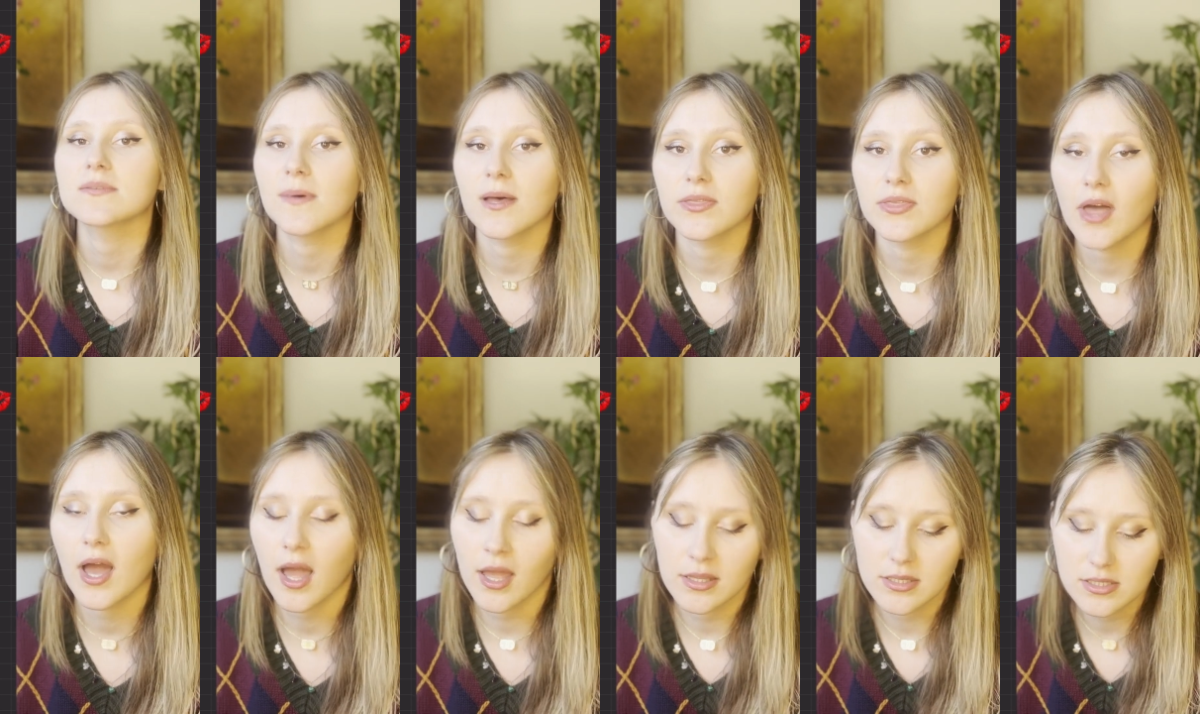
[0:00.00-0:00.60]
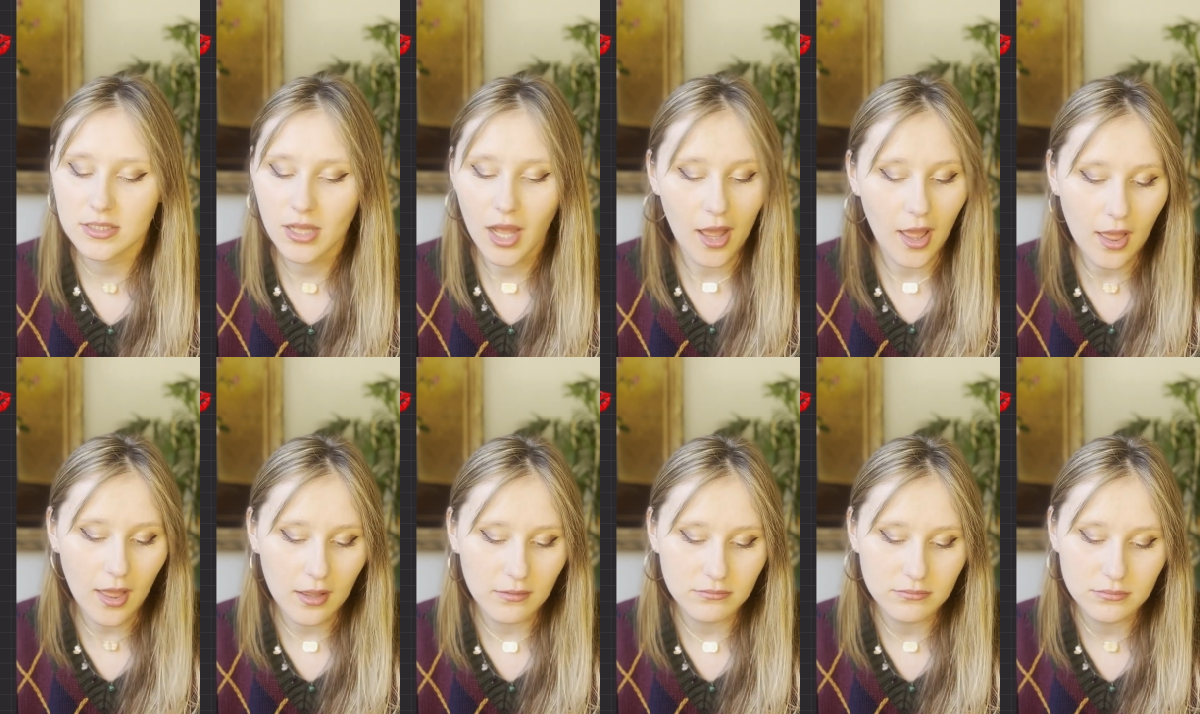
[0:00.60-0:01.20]
about that?
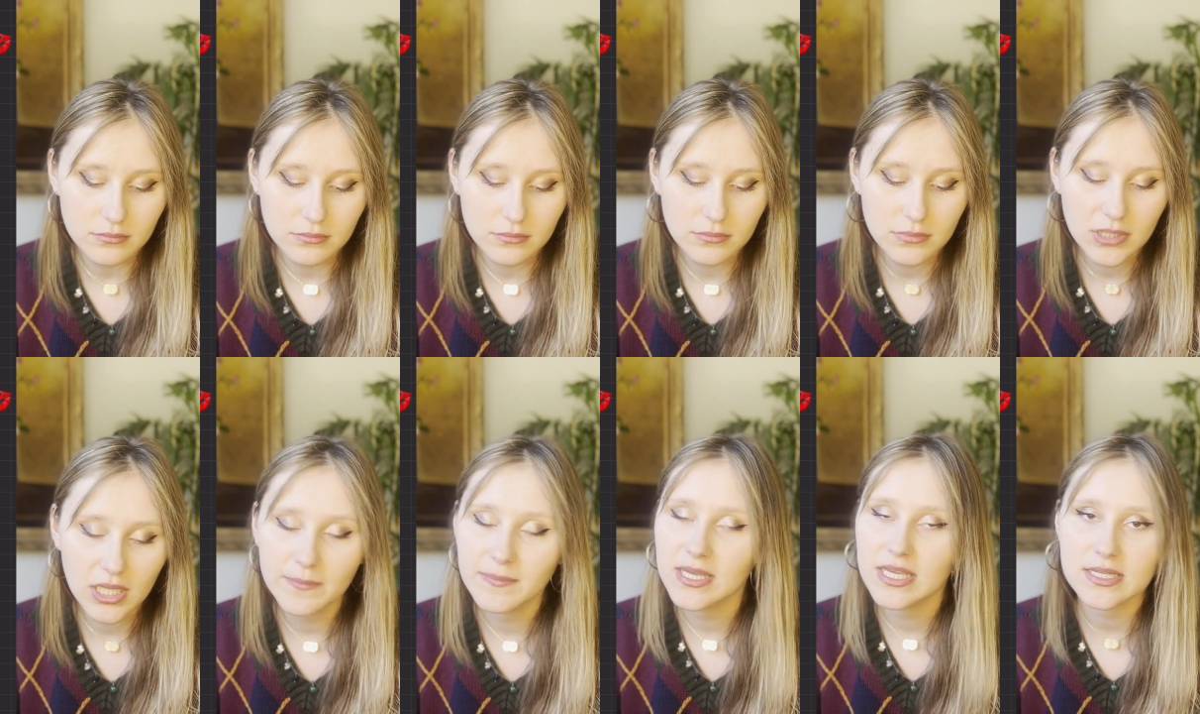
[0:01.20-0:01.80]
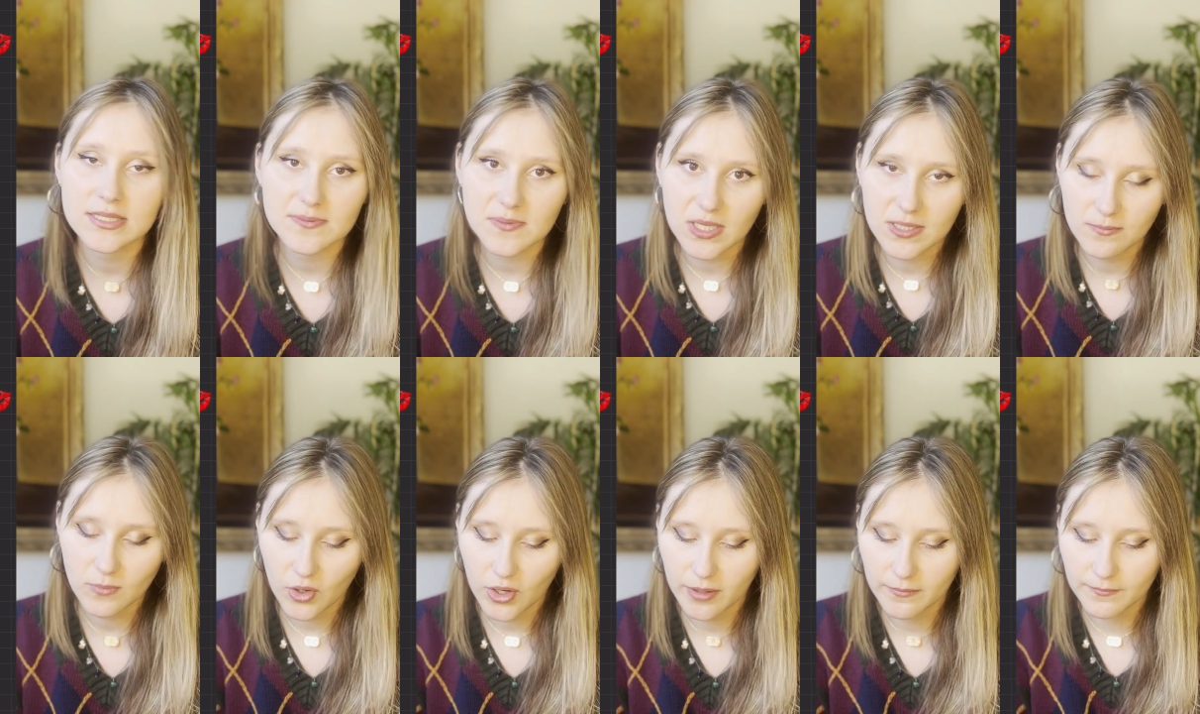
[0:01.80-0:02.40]
Let me explain
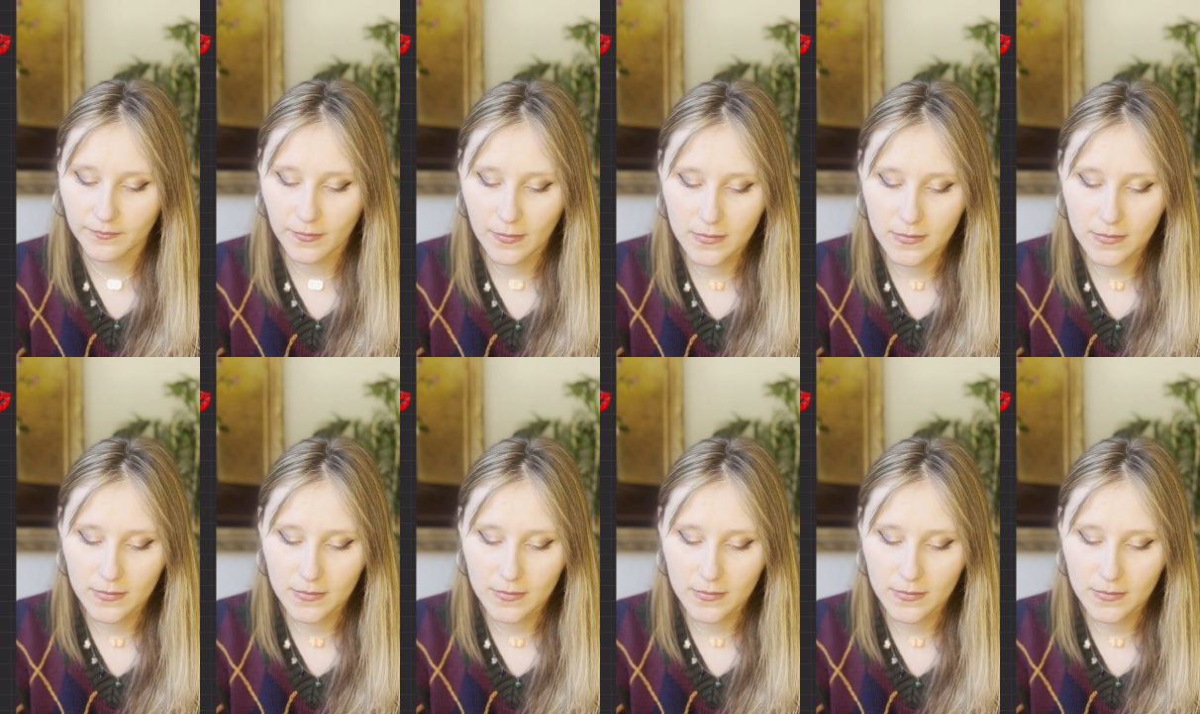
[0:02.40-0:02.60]
more.